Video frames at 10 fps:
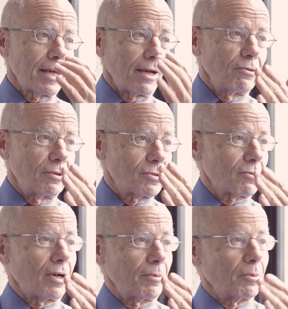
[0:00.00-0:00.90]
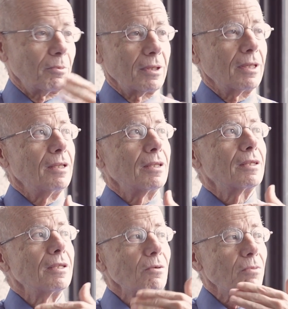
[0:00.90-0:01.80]
How do you describe them? Well, in
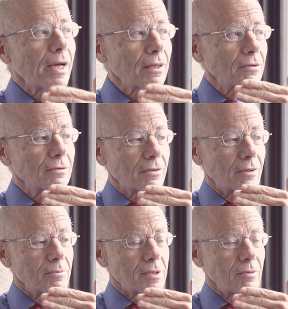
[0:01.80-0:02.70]
theoretical terms,